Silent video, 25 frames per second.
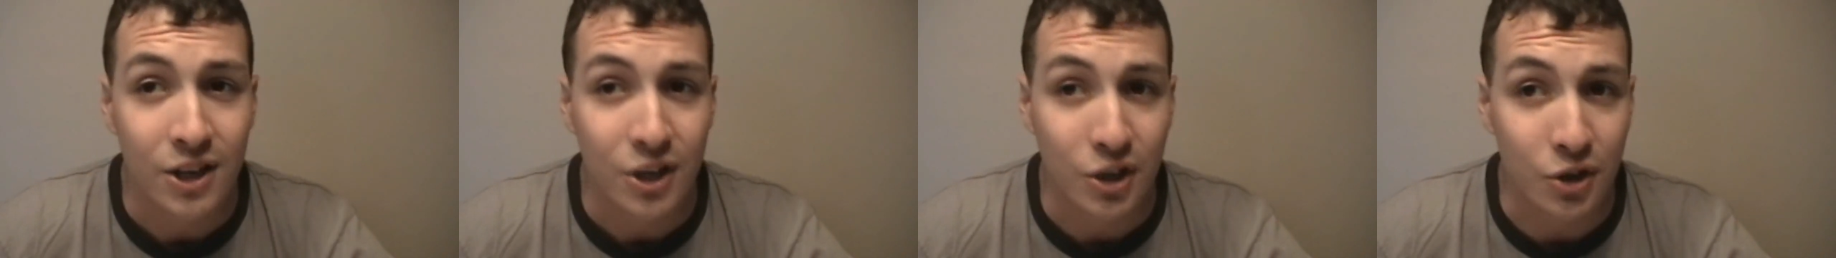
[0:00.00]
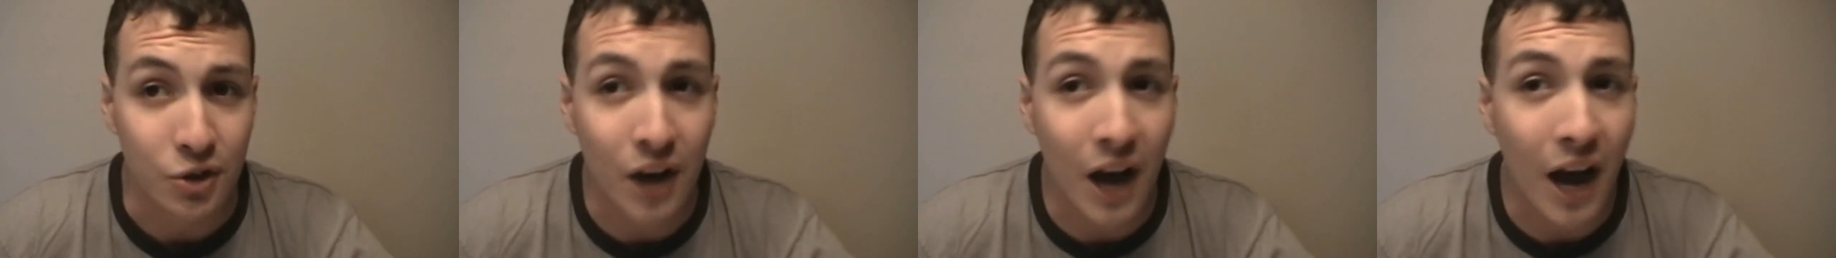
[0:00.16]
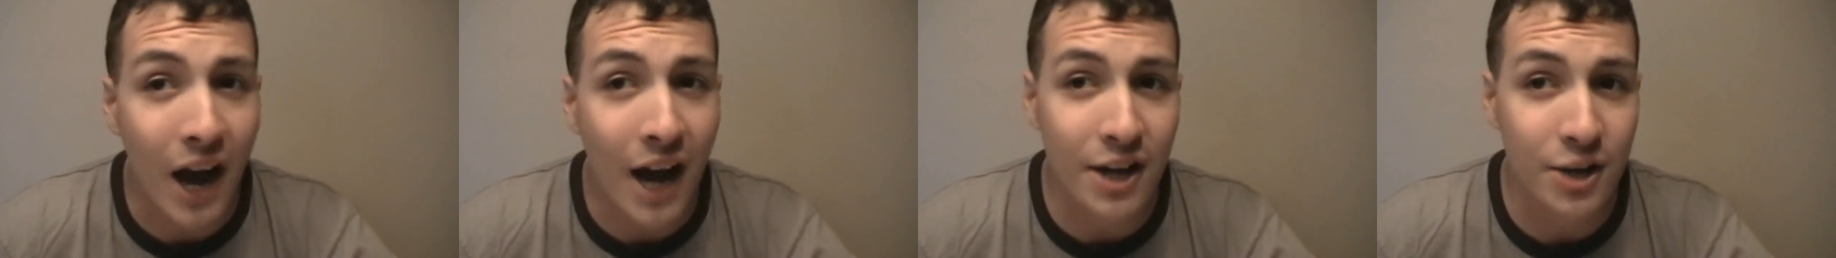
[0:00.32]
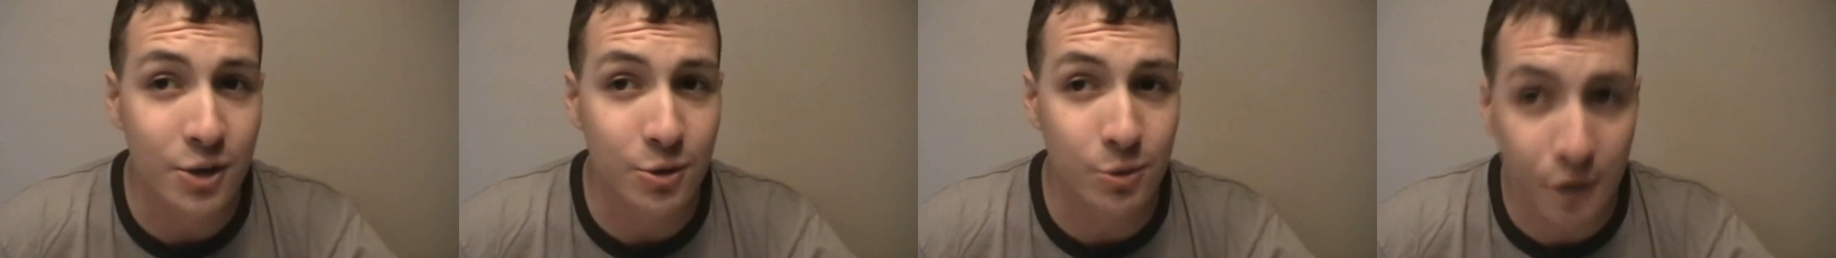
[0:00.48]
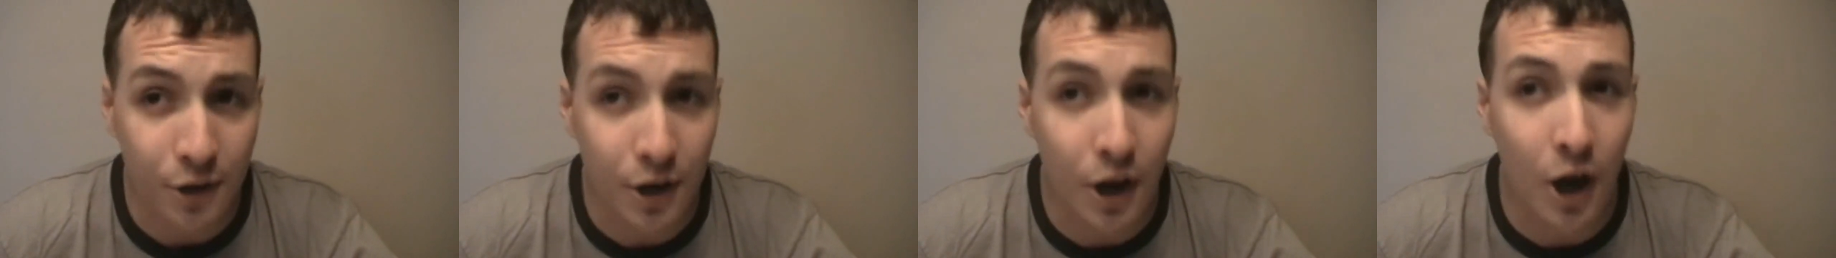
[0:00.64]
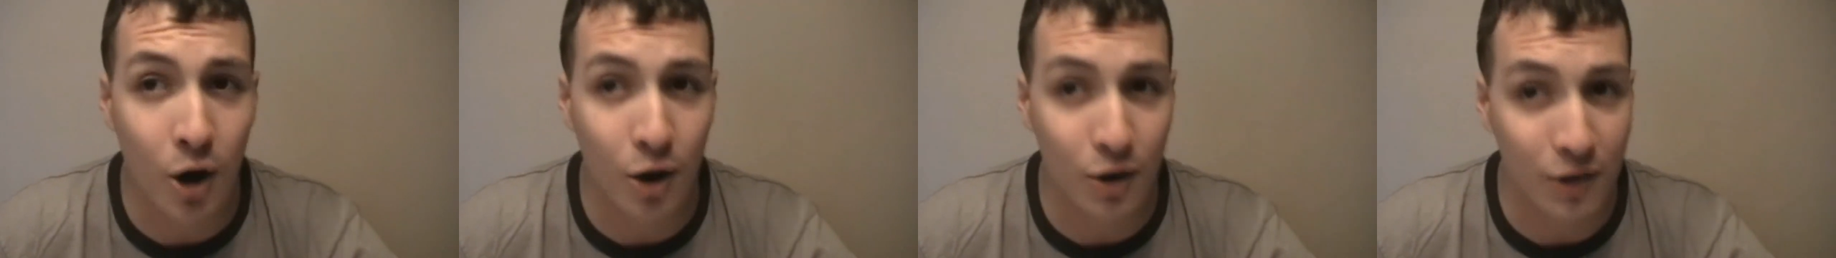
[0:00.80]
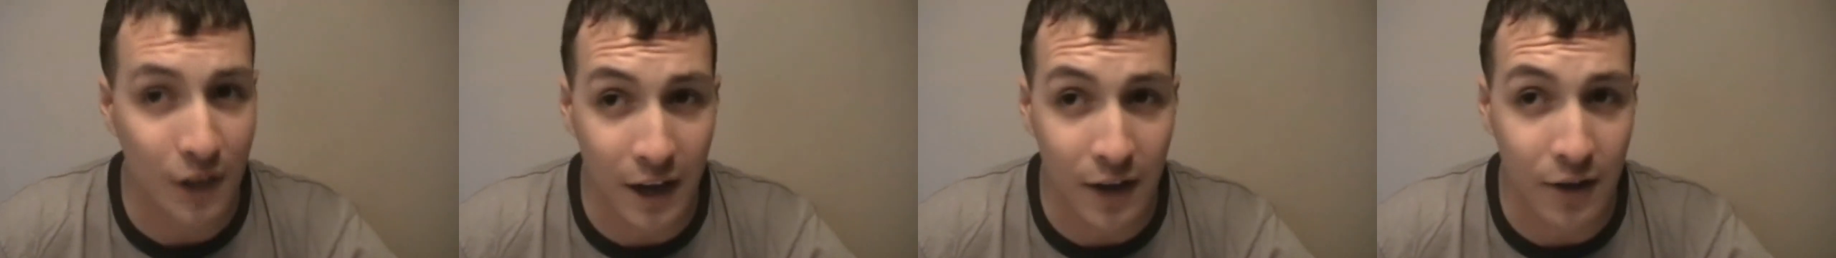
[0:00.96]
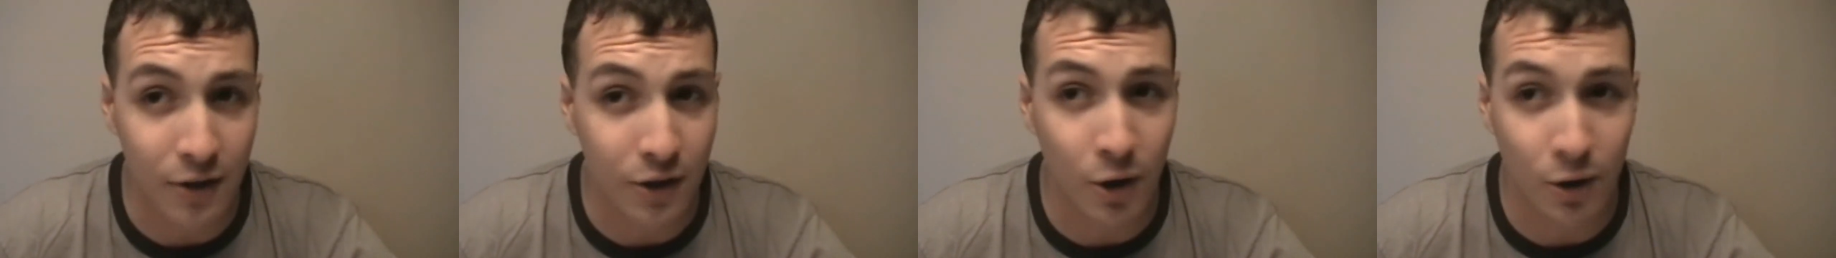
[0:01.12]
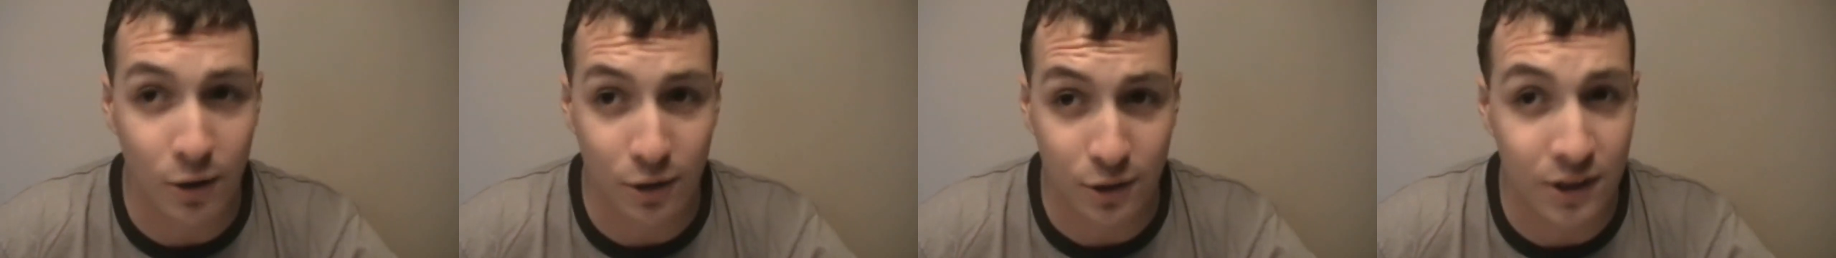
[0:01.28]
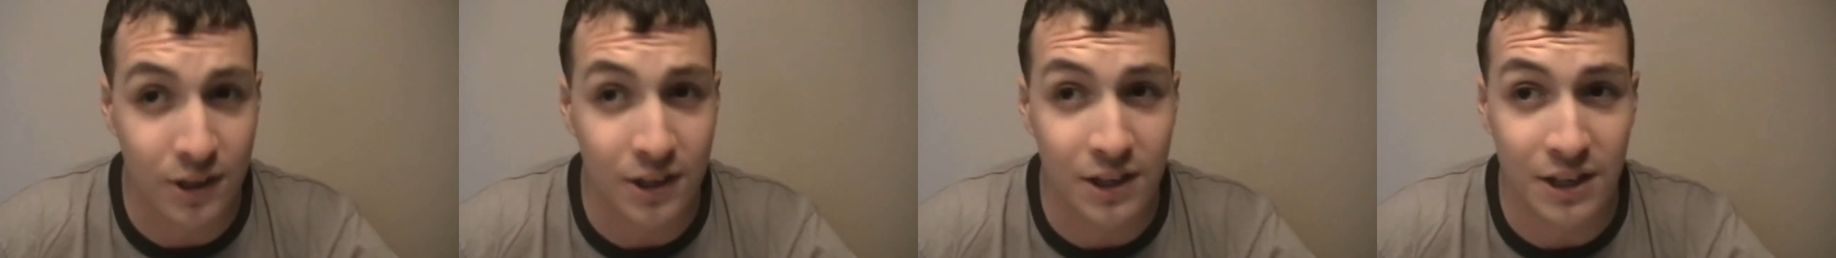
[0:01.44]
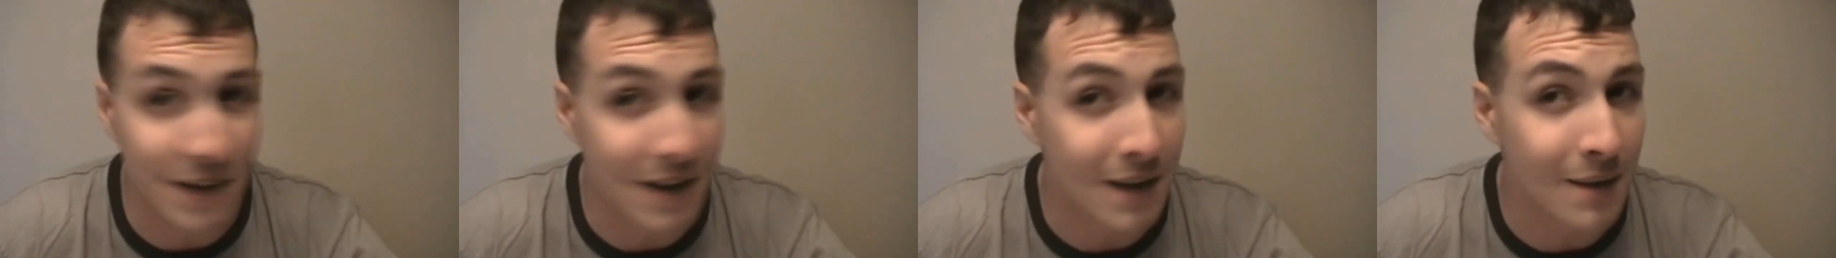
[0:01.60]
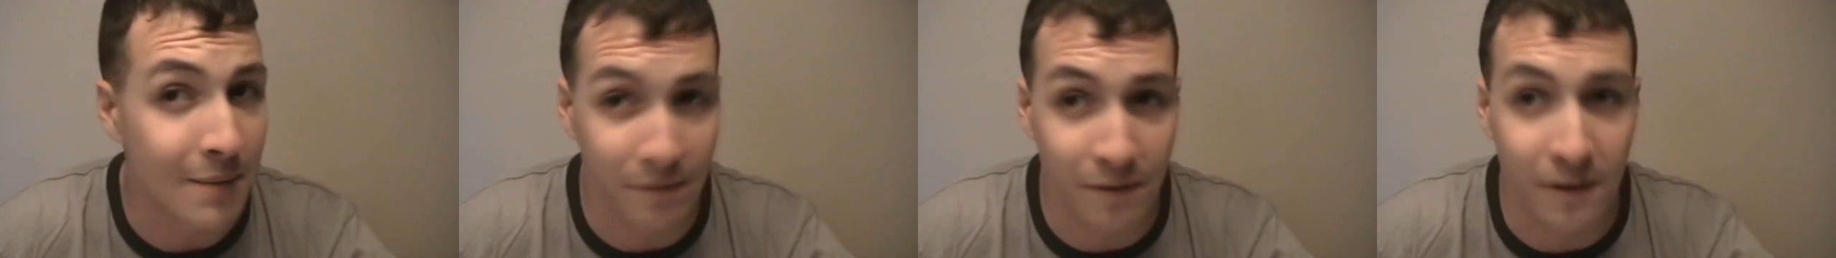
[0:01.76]
You guys will know that you go to the
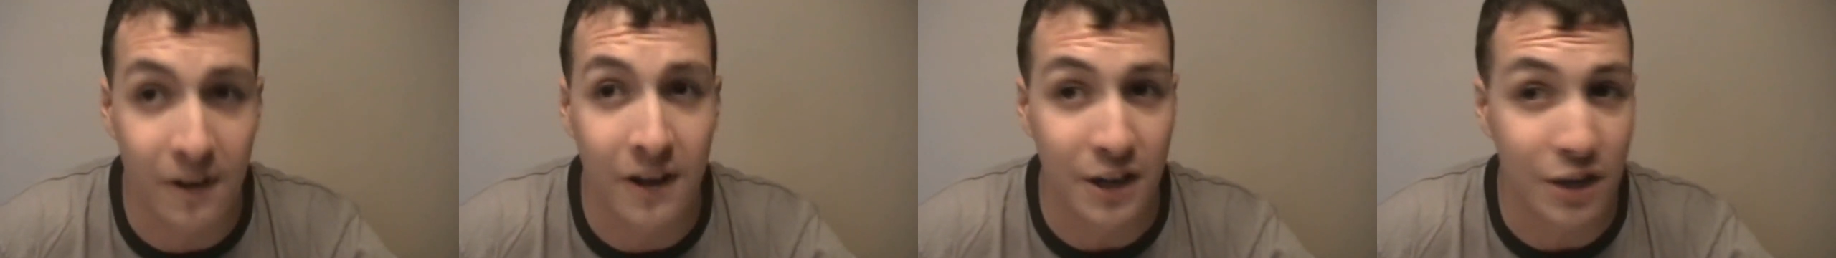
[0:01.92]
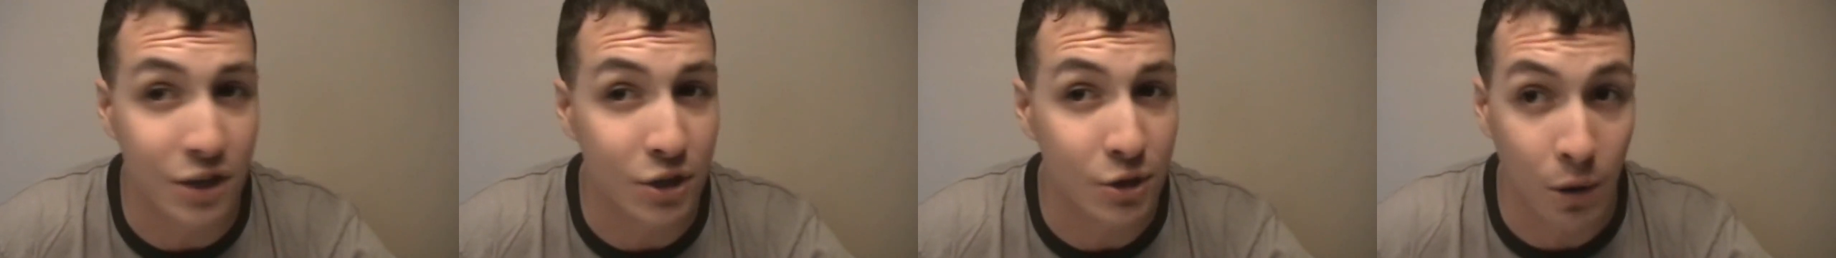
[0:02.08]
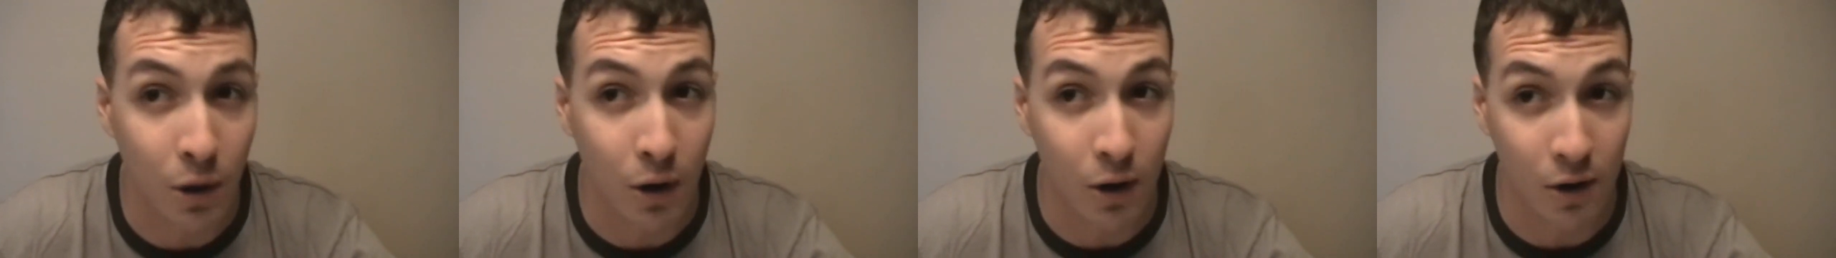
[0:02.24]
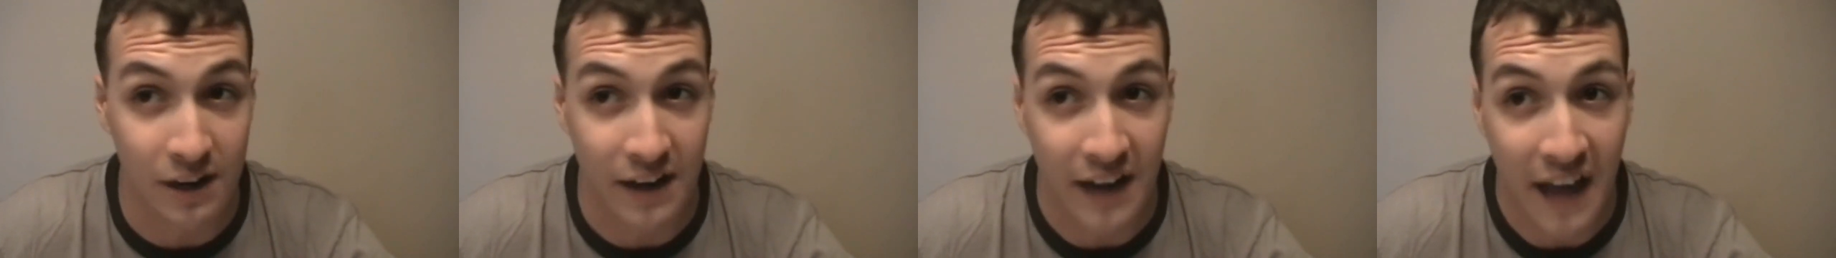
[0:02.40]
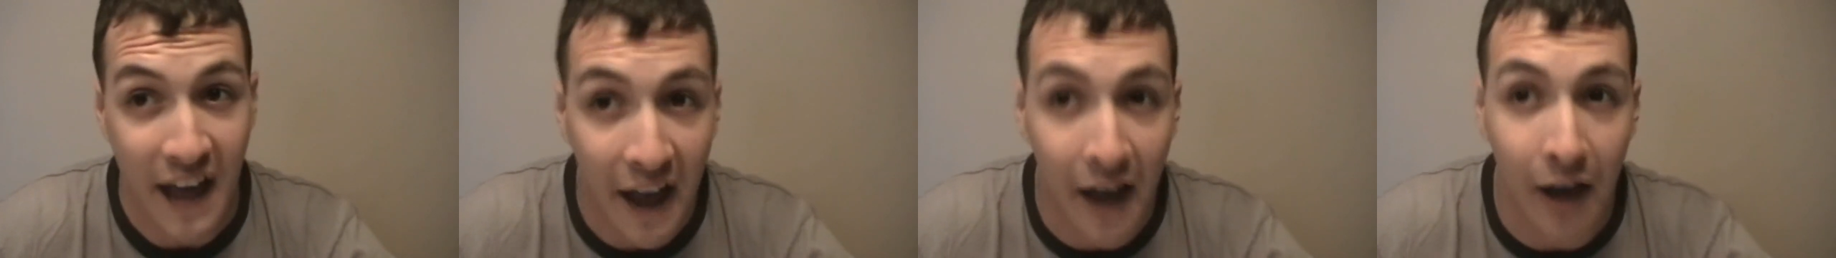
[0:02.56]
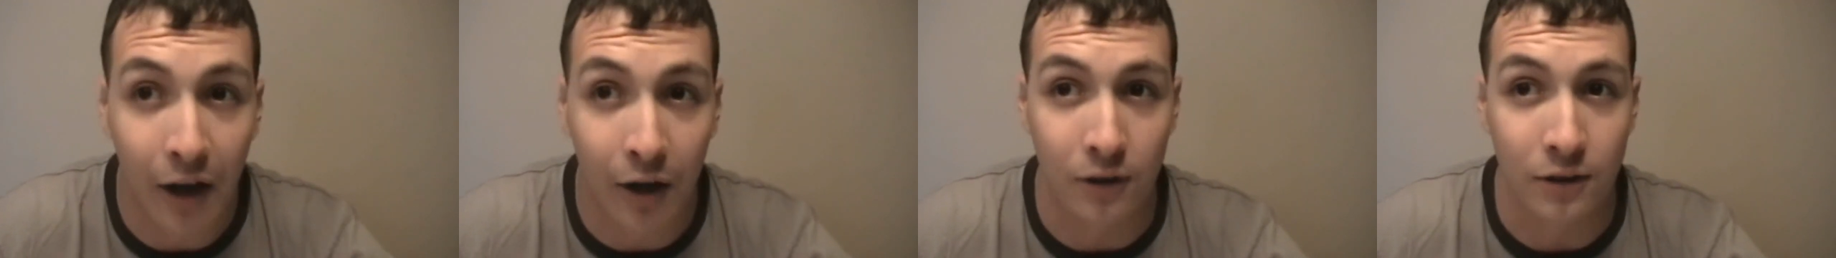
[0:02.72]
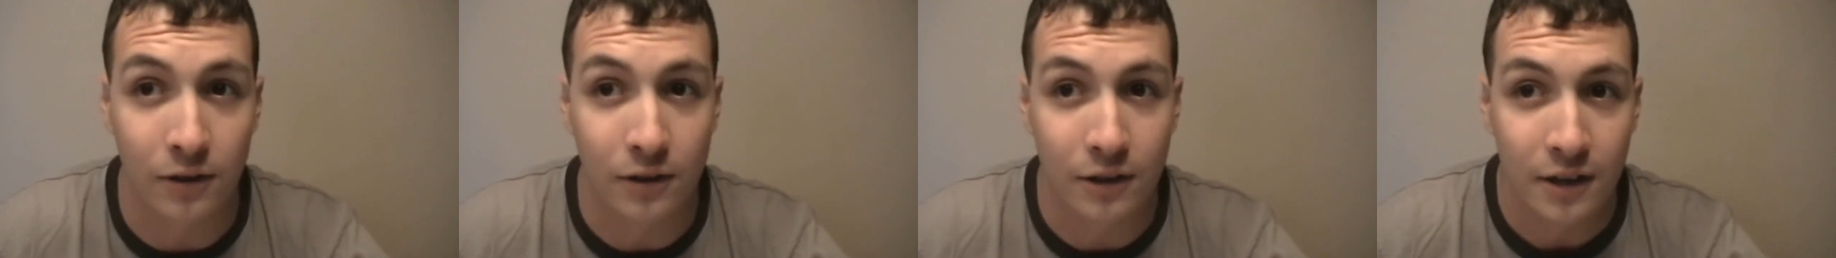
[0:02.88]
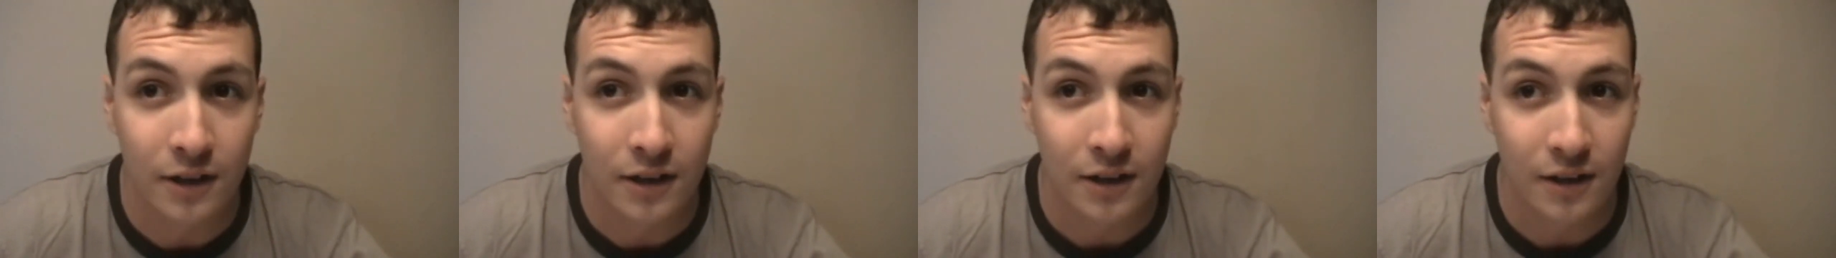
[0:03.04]
DMV, you are in hell.